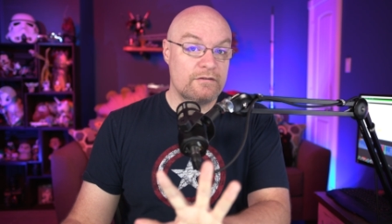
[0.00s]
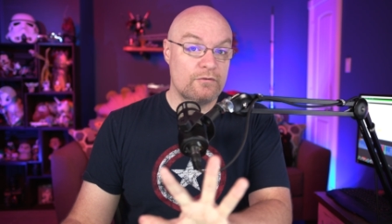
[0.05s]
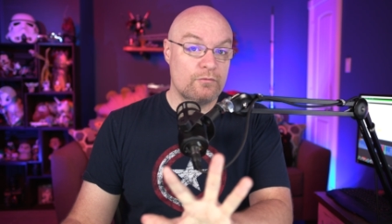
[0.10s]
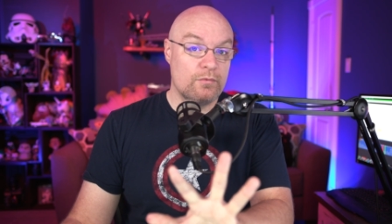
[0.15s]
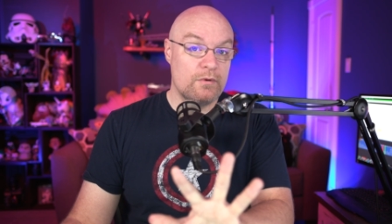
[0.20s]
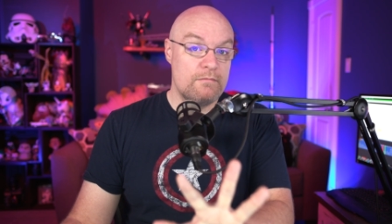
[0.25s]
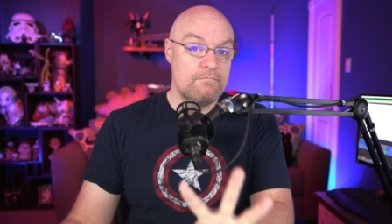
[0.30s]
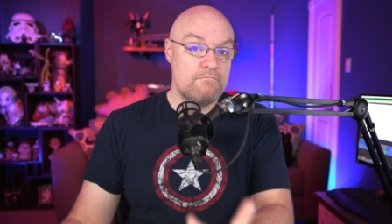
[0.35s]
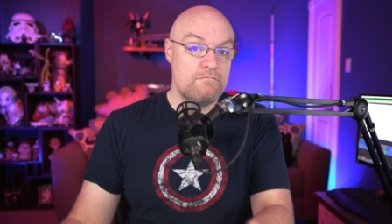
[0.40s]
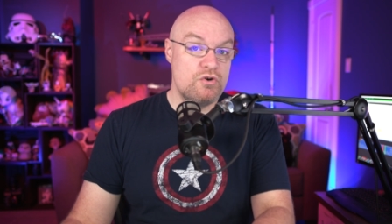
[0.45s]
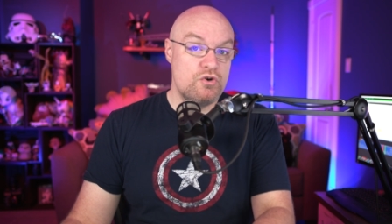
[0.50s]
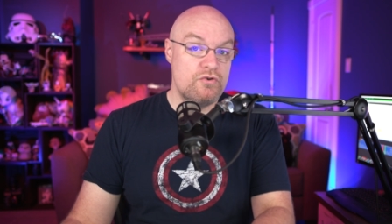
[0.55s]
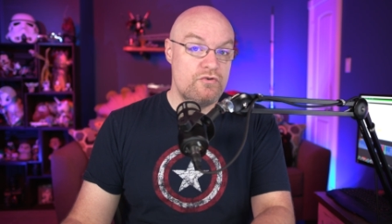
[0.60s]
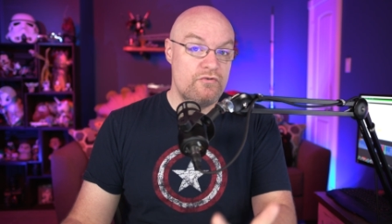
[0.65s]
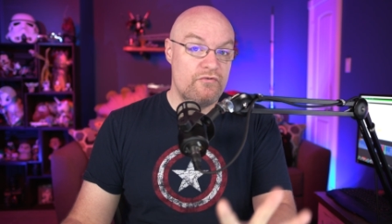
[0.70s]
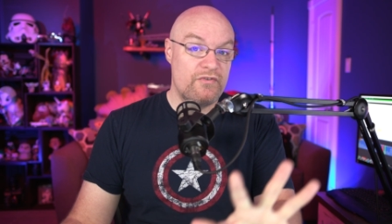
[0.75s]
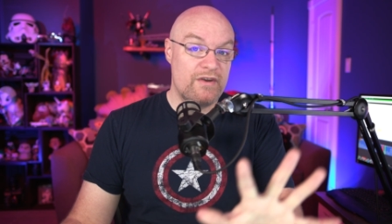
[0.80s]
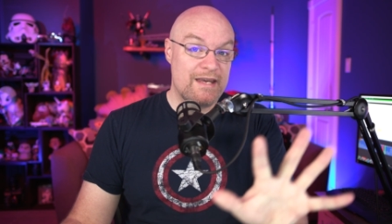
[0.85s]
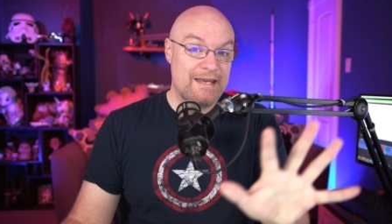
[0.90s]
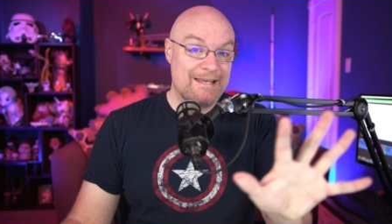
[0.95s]

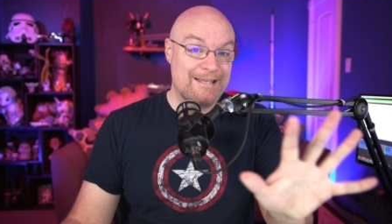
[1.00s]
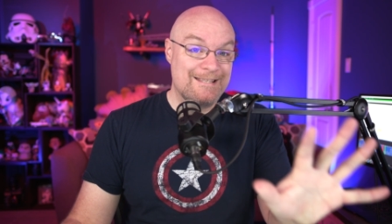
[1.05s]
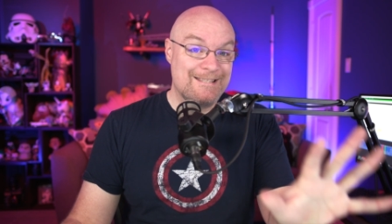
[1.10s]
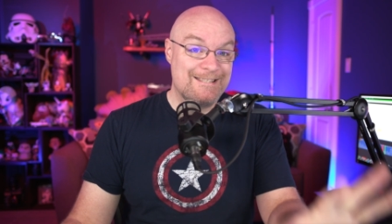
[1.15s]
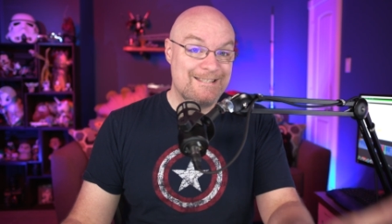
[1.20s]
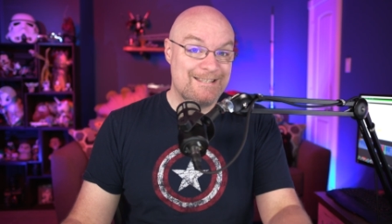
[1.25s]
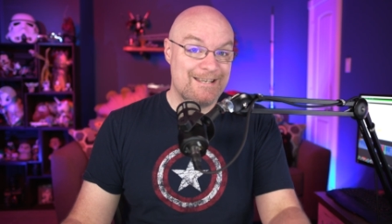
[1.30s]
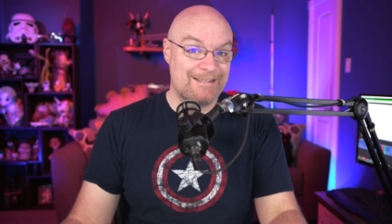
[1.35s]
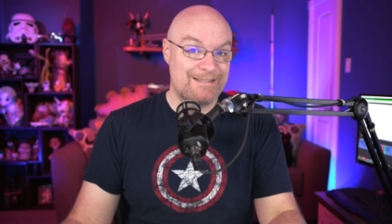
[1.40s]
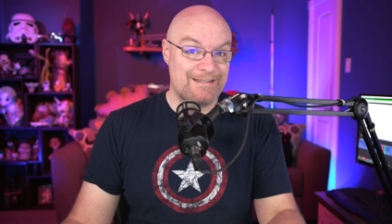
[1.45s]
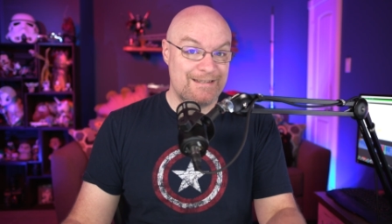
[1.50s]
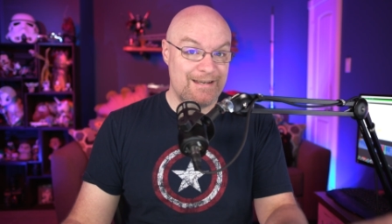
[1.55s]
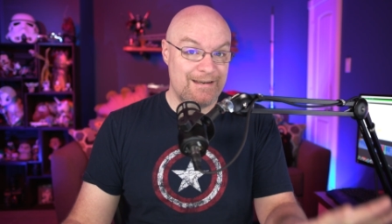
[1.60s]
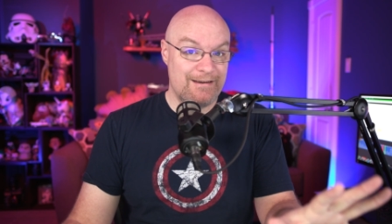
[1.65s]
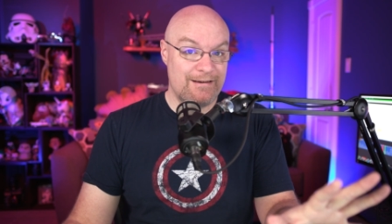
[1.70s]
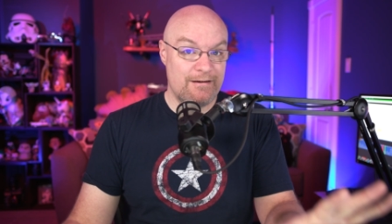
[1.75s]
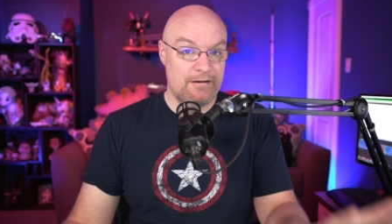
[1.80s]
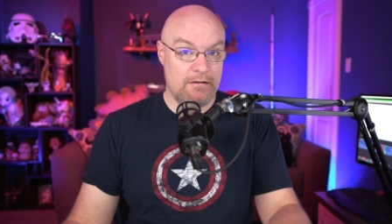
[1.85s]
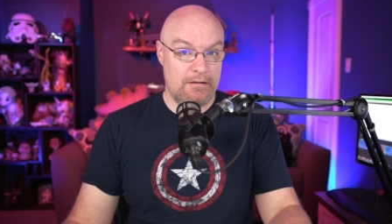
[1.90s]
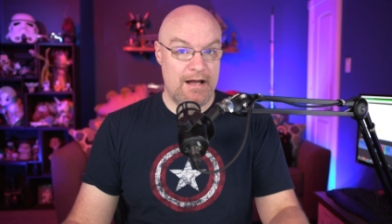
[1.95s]
remove
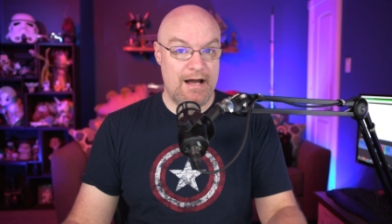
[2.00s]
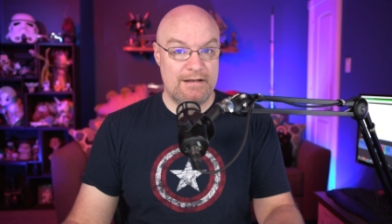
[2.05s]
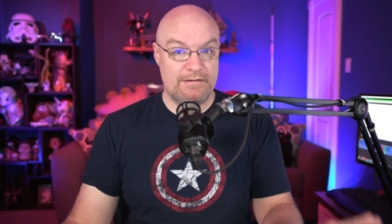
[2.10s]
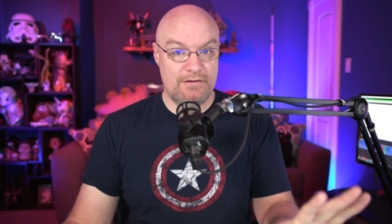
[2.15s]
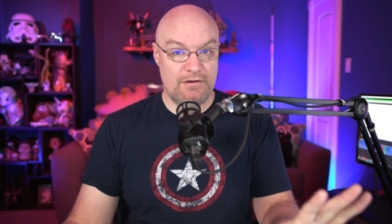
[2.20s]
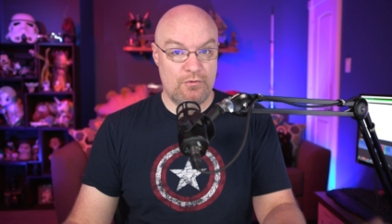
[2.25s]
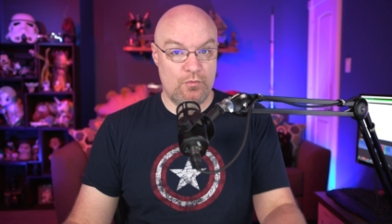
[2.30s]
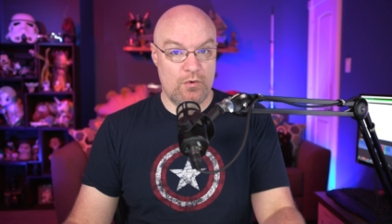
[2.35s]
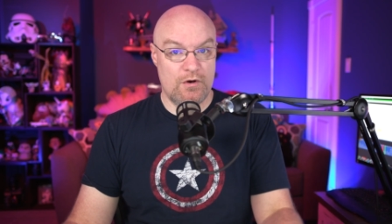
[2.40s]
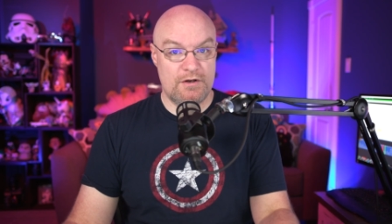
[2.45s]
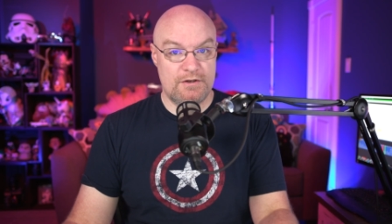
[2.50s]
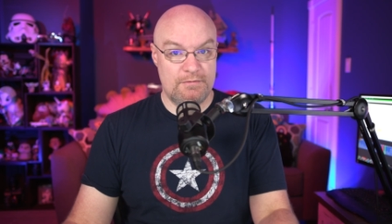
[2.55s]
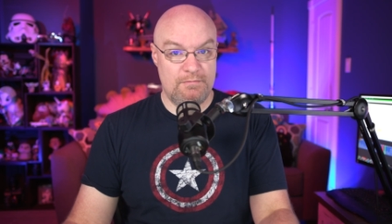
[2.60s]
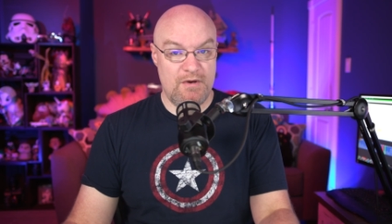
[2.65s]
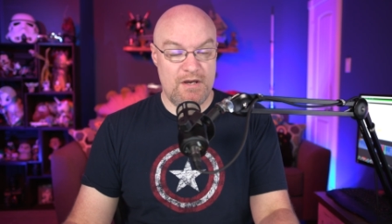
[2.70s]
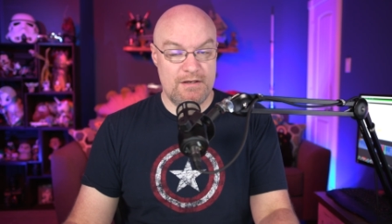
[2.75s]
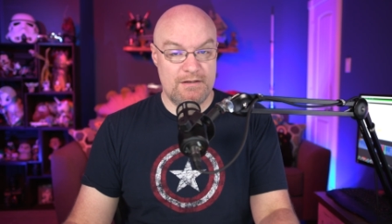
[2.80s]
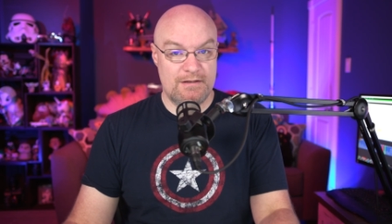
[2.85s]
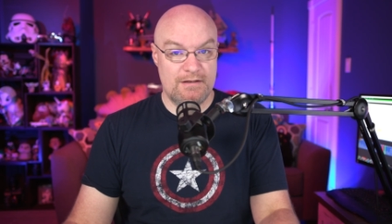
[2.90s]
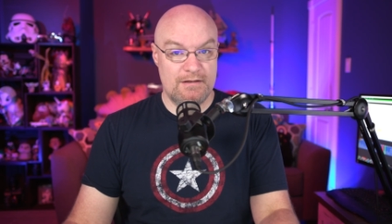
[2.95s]
existing classic
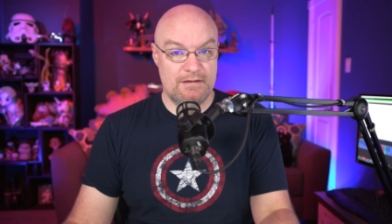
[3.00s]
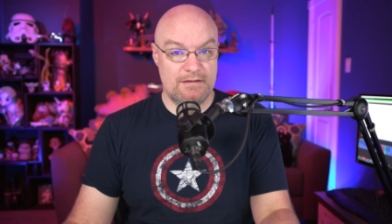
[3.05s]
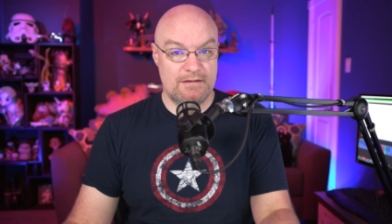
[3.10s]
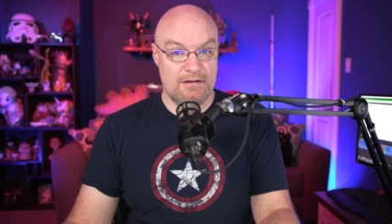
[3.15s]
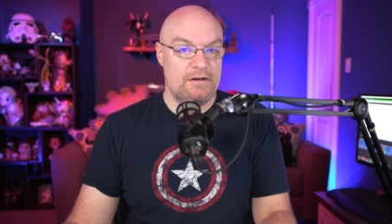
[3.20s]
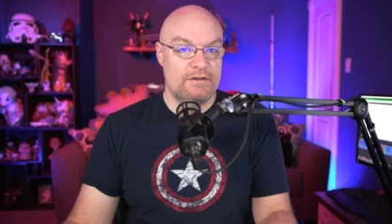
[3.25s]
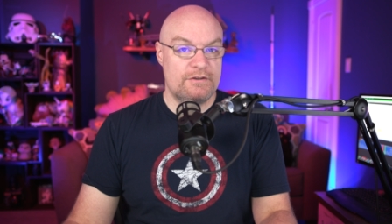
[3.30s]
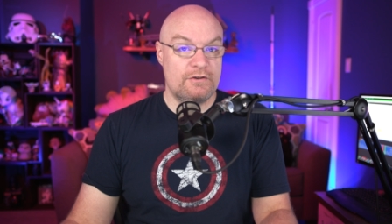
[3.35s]
workspaces.